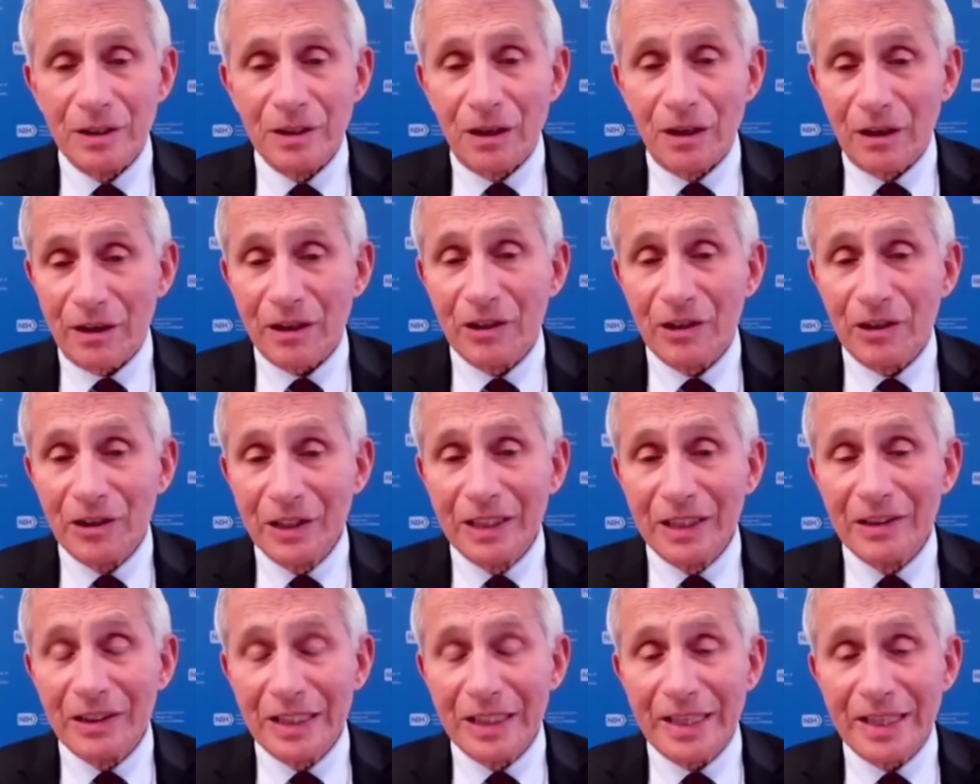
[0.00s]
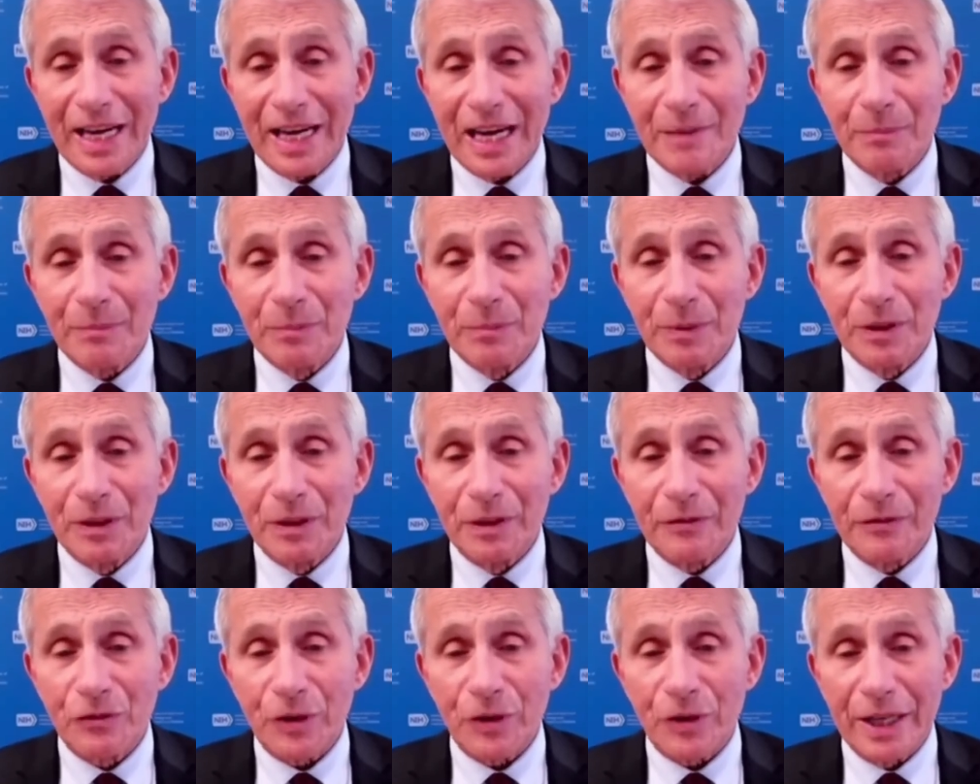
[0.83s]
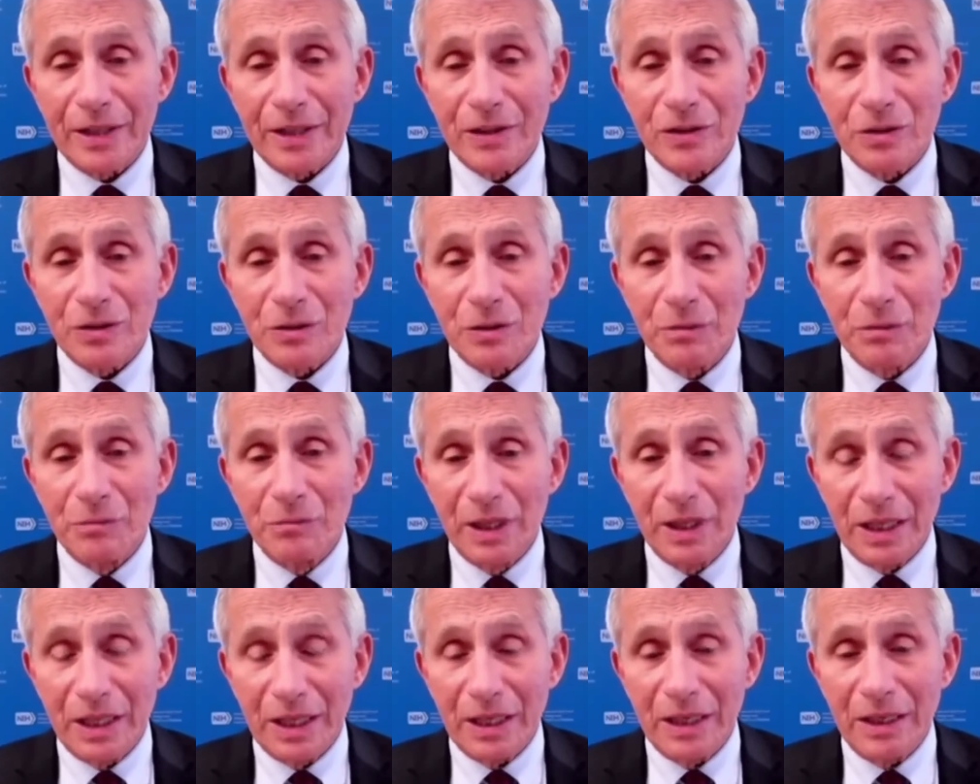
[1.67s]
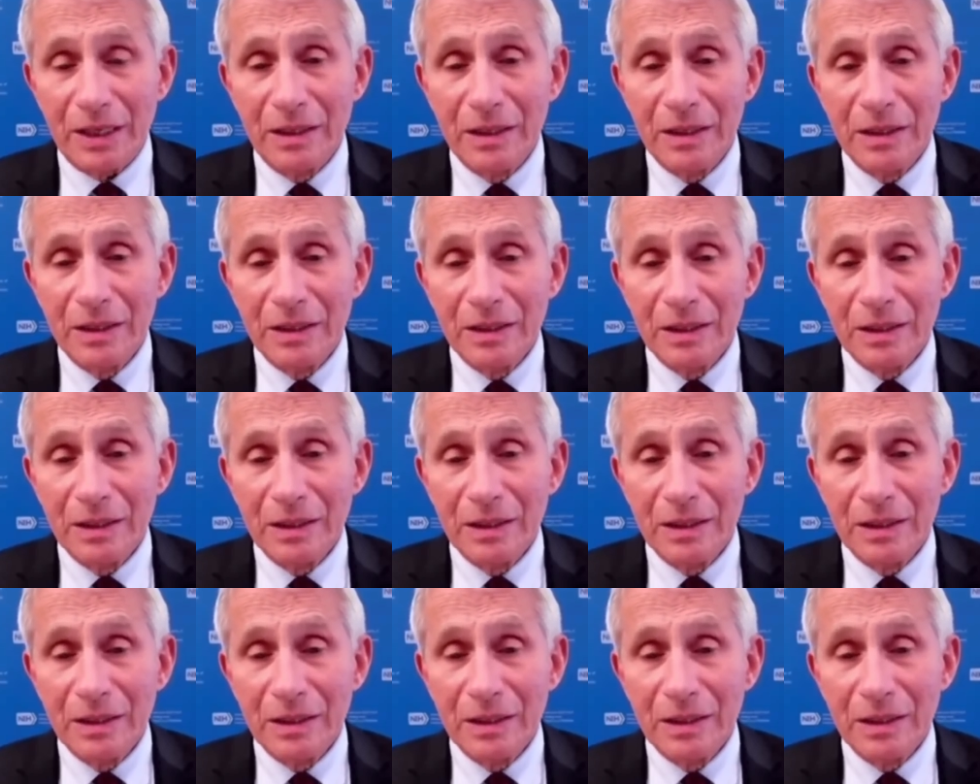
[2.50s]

are clearly capable of transmitting